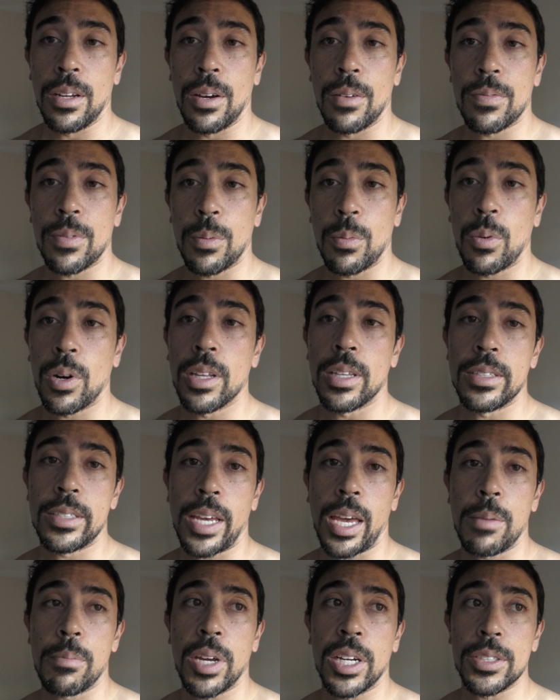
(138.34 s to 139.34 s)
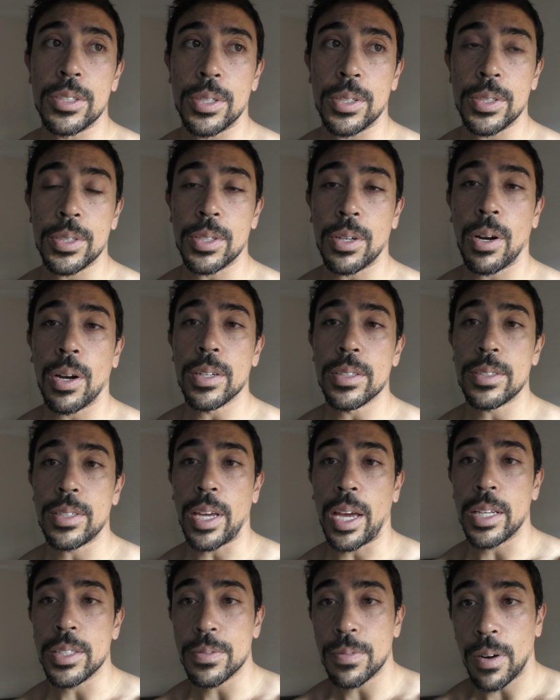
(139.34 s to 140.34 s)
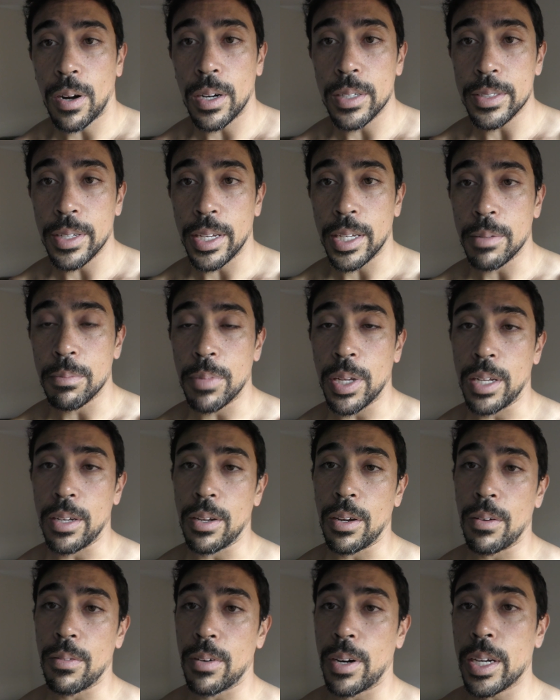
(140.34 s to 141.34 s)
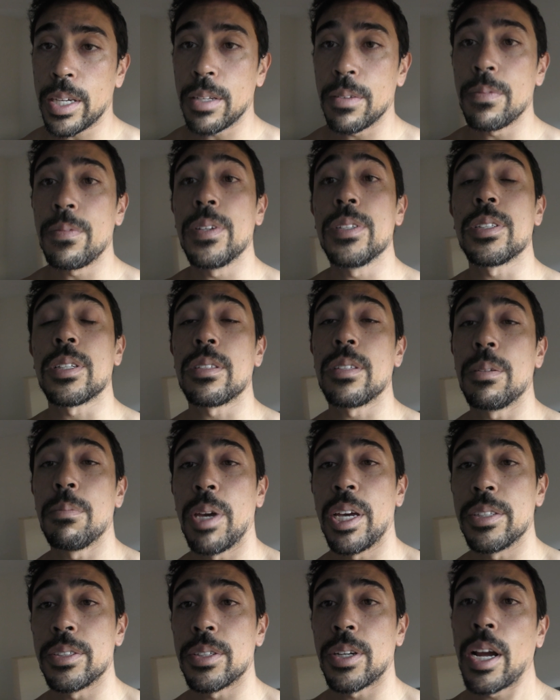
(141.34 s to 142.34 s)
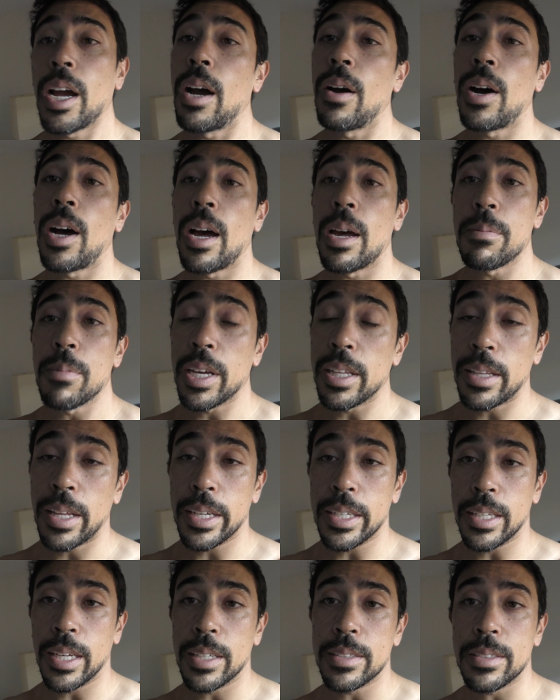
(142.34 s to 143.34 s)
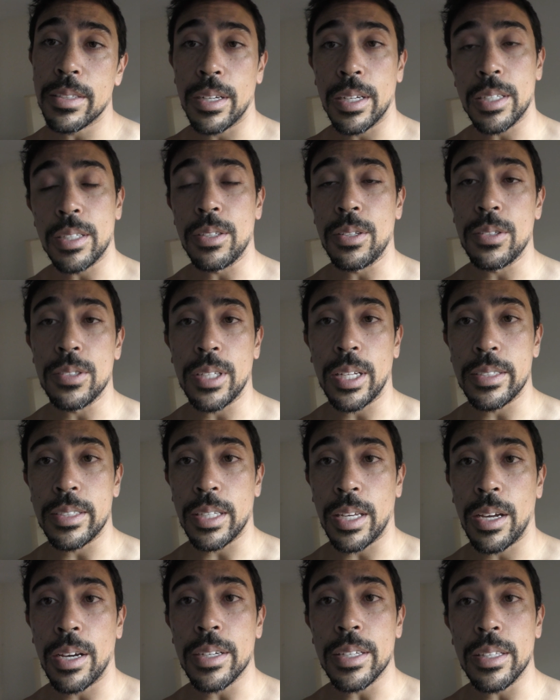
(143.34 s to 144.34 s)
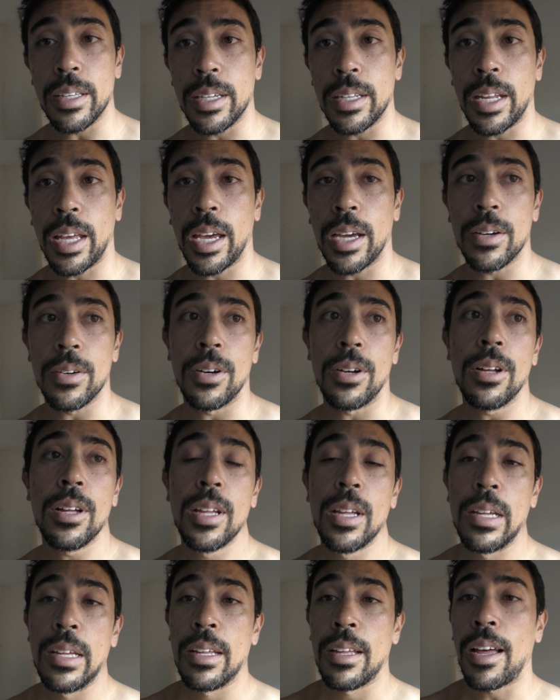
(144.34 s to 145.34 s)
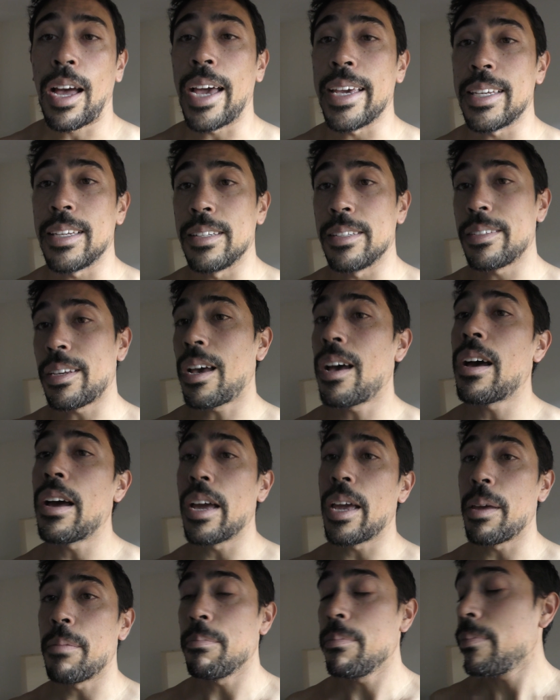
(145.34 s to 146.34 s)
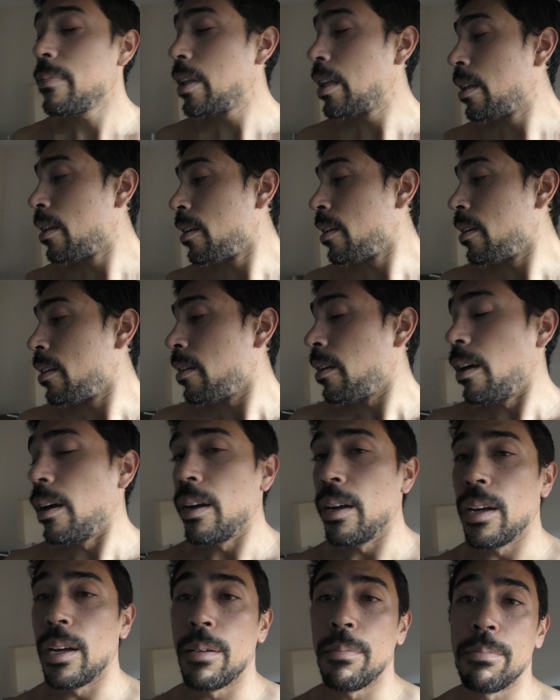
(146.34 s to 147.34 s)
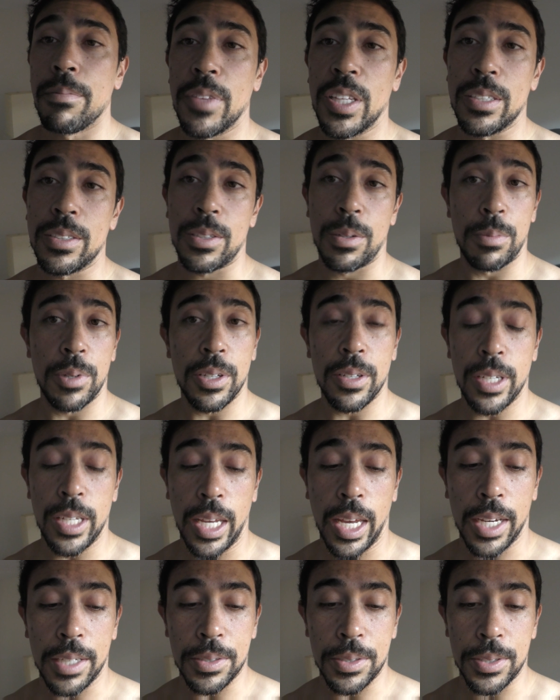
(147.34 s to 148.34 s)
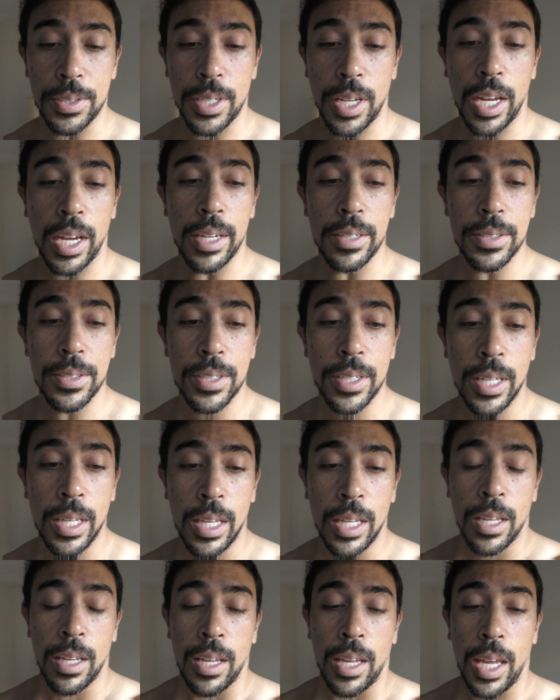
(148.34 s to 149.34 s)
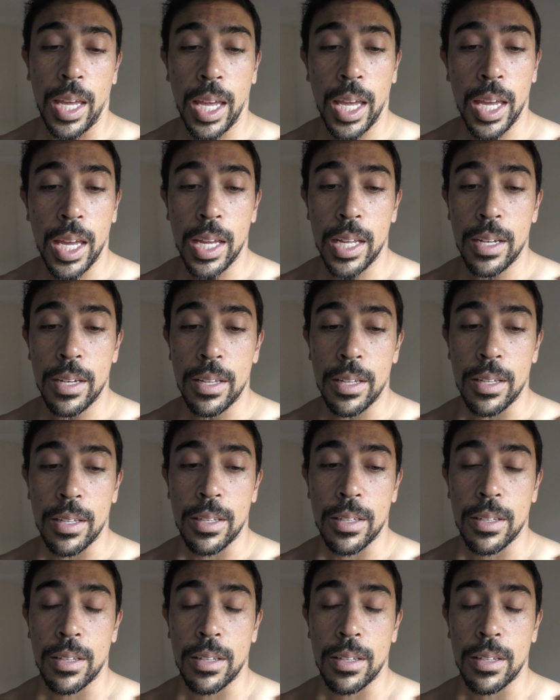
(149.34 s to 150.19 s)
from where the tape measure starts as far as I can bend over. I can physically measure how high my leg gets, and I can use that to calculate an angle. I can time the stability exercise. And